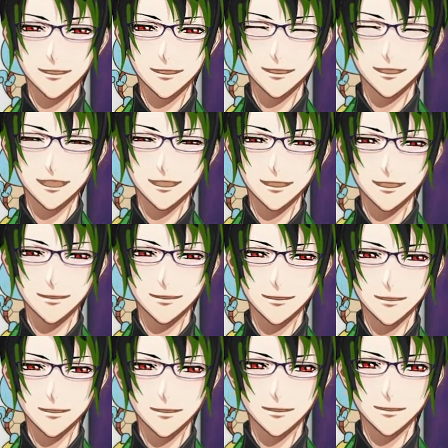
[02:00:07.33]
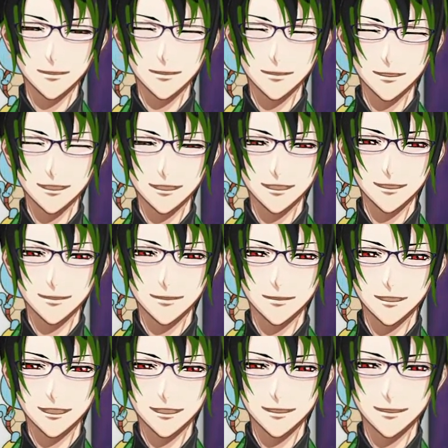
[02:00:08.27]
getting to Key
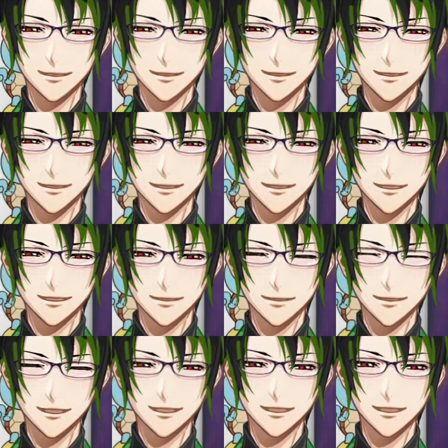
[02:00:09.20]
West itself,